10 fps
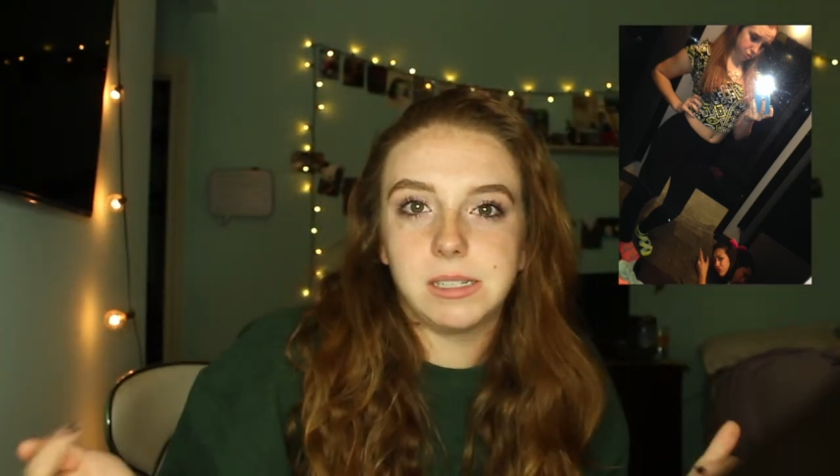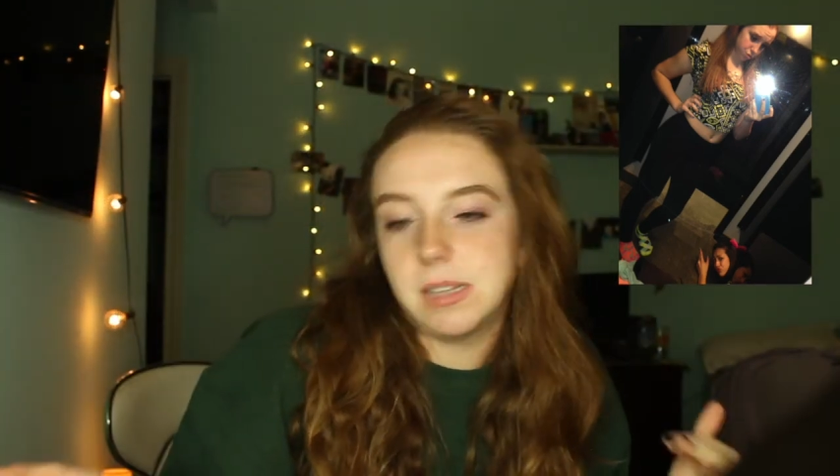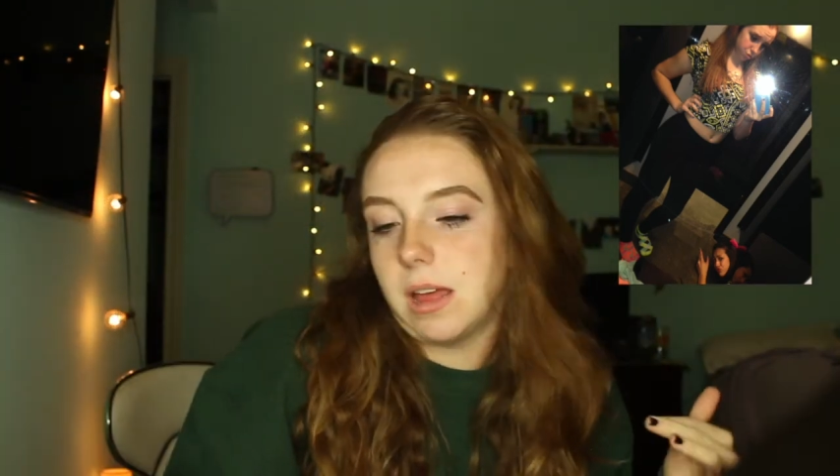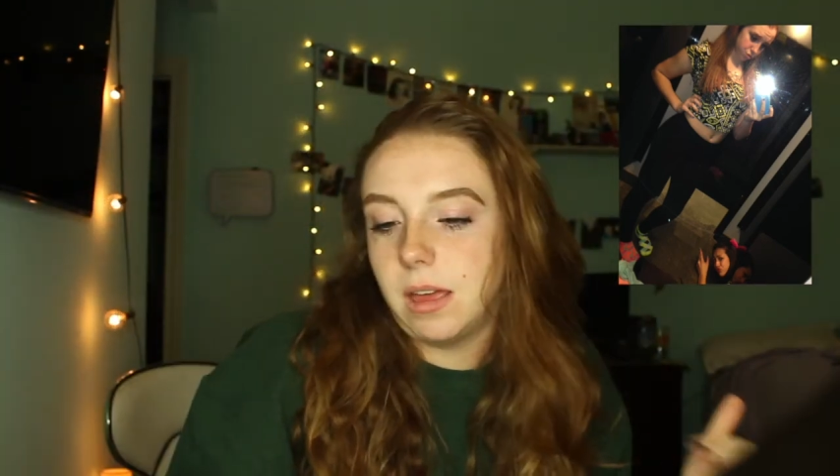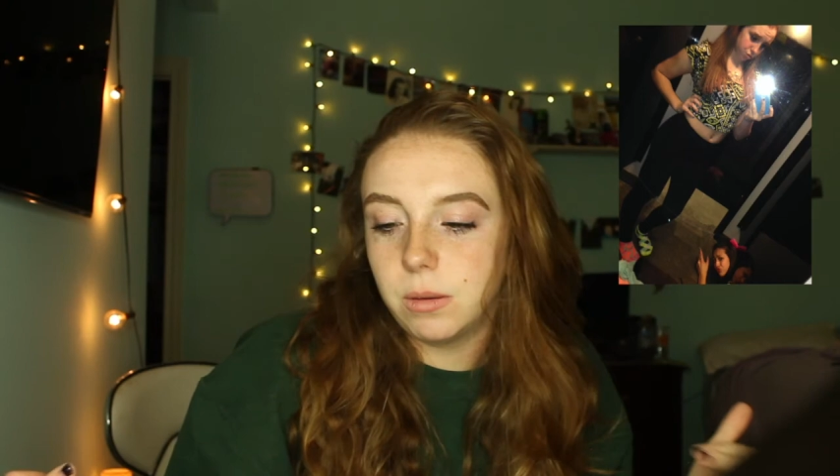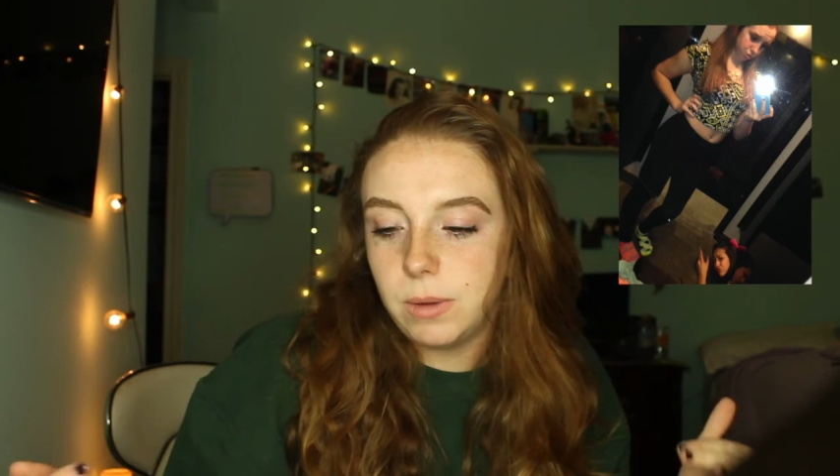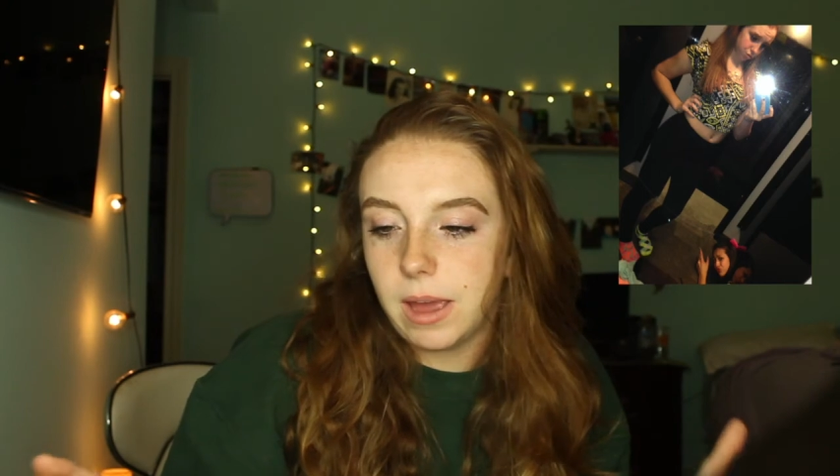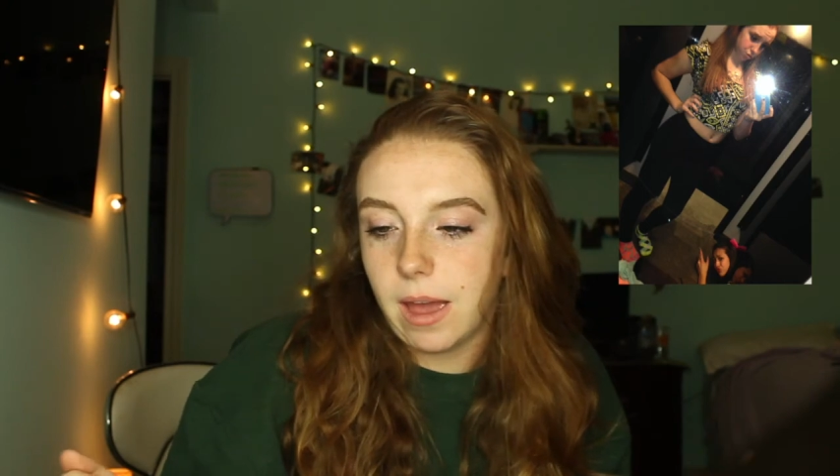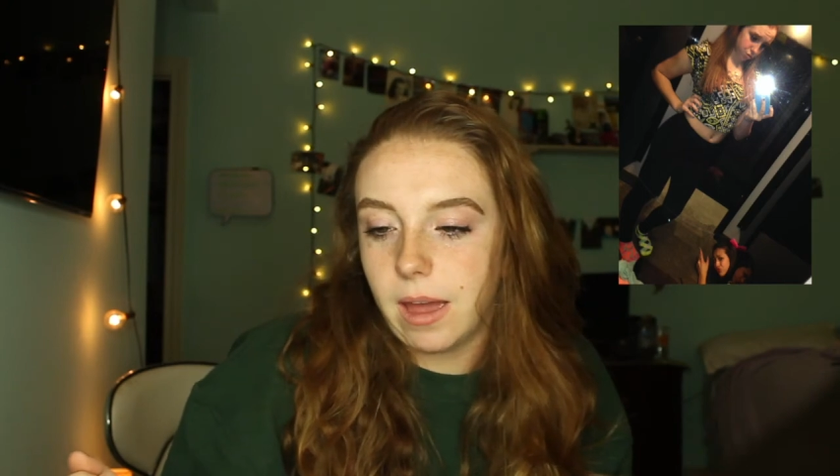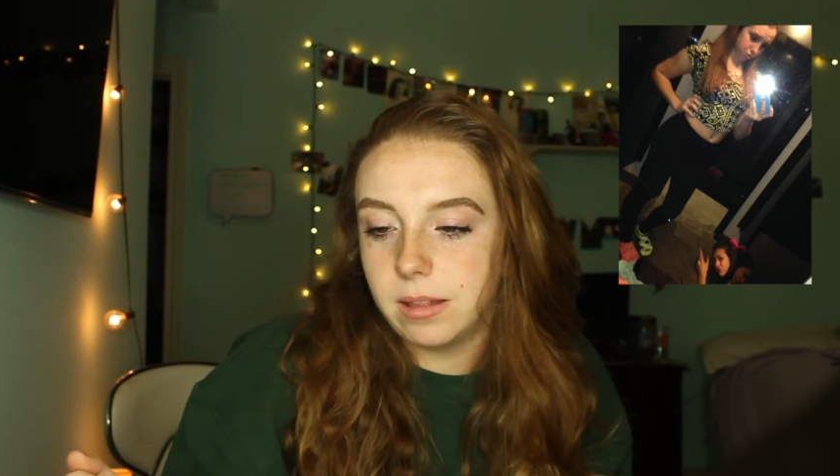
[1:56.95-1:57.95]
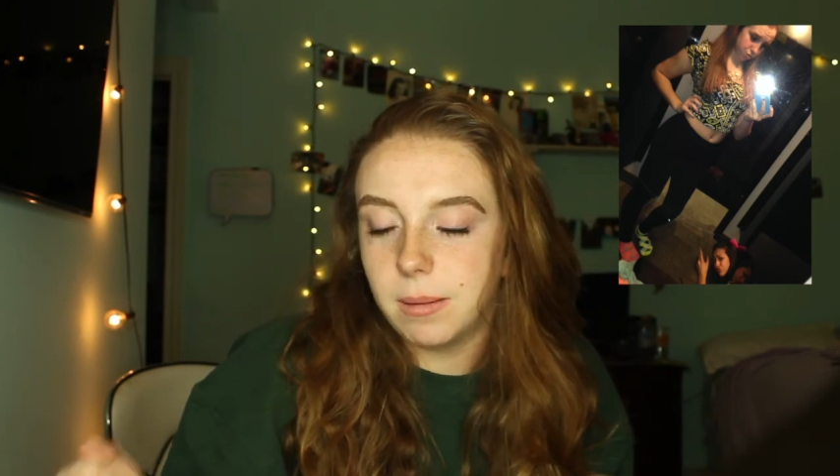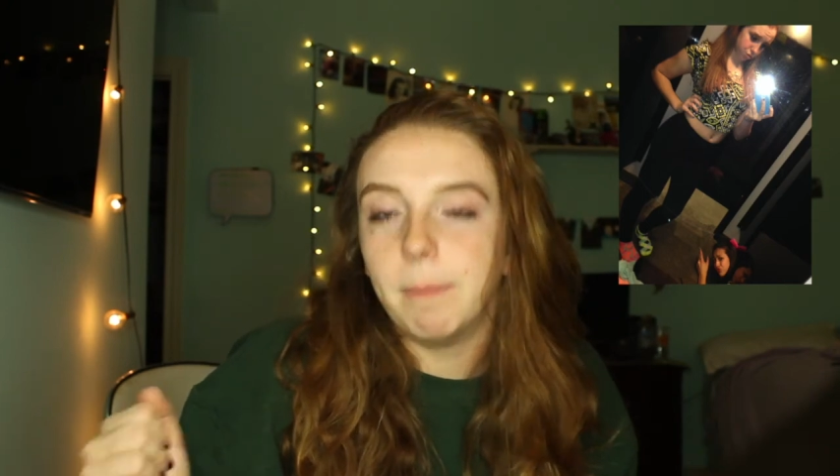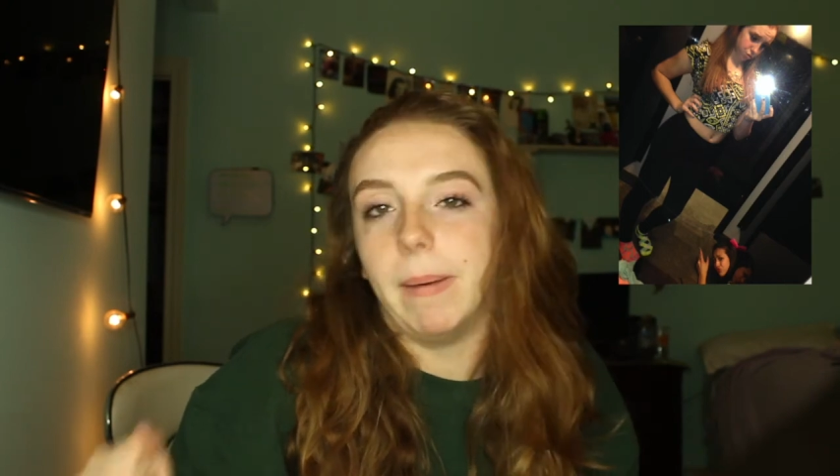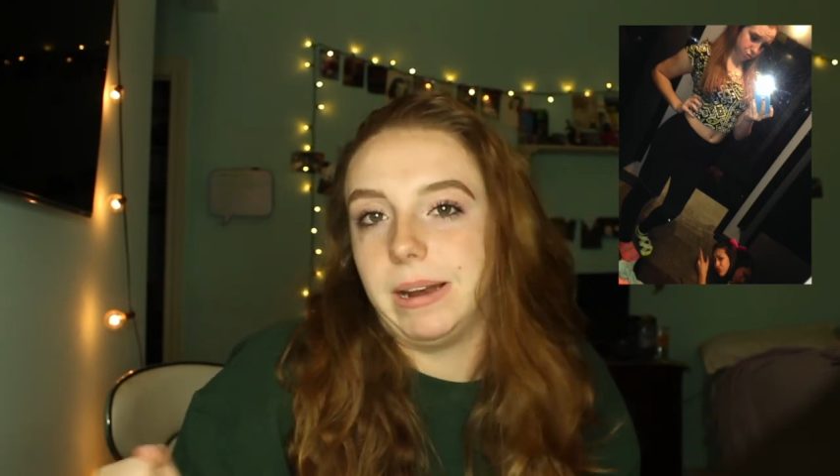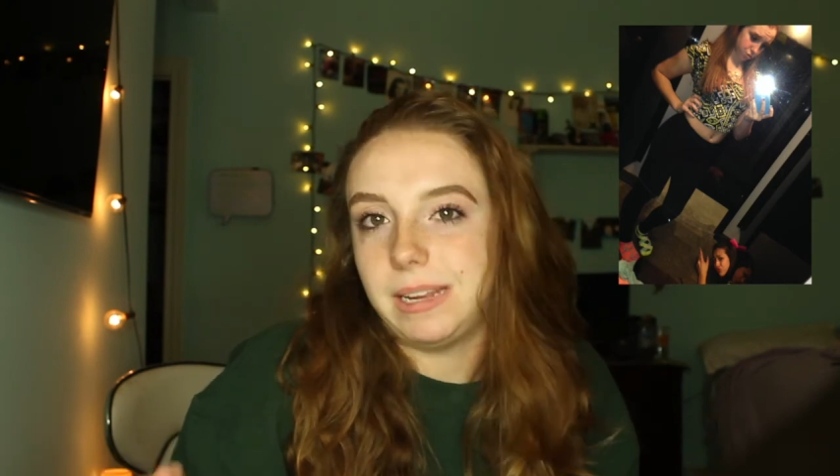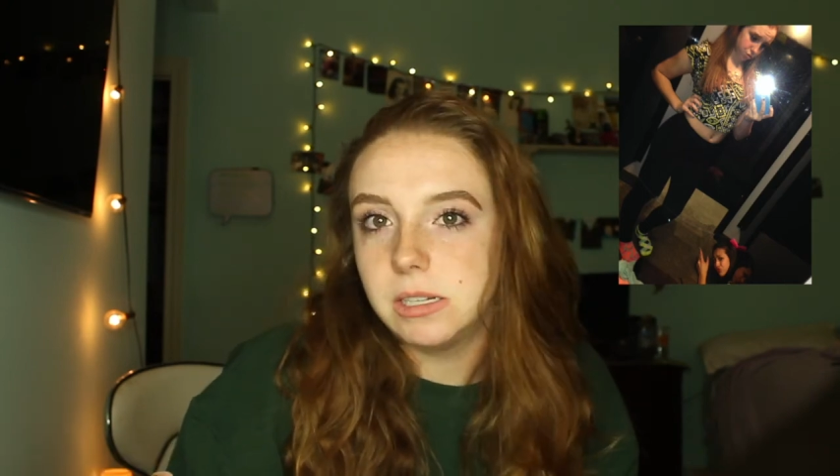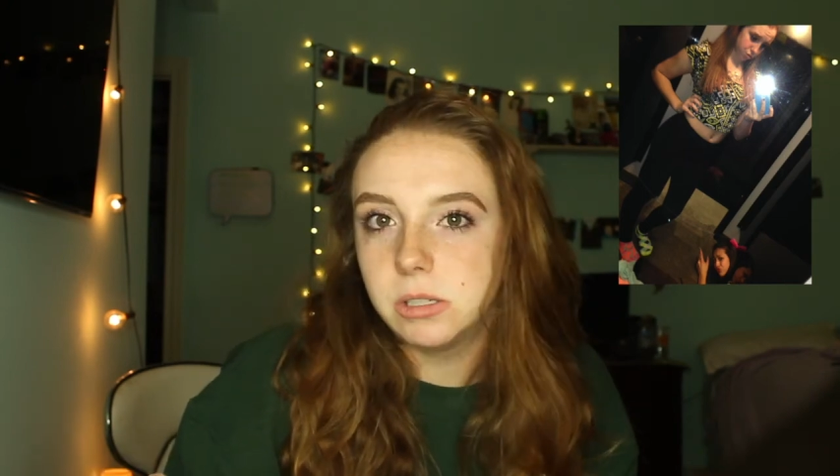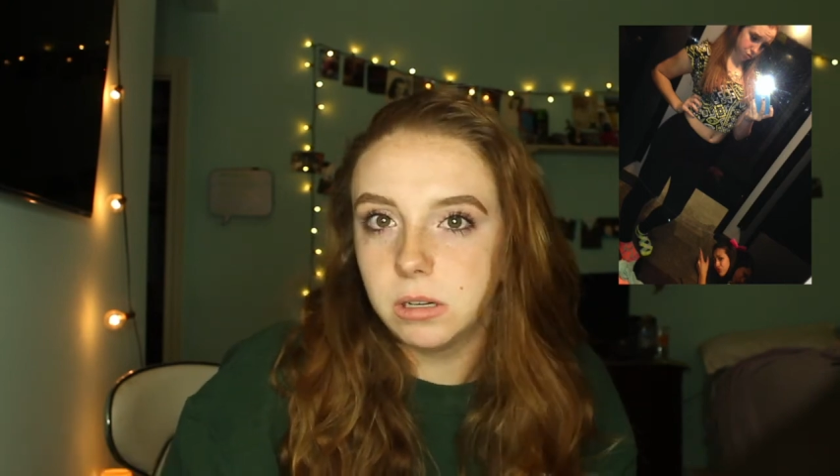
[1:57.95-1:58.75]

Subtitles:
It's not like we had the money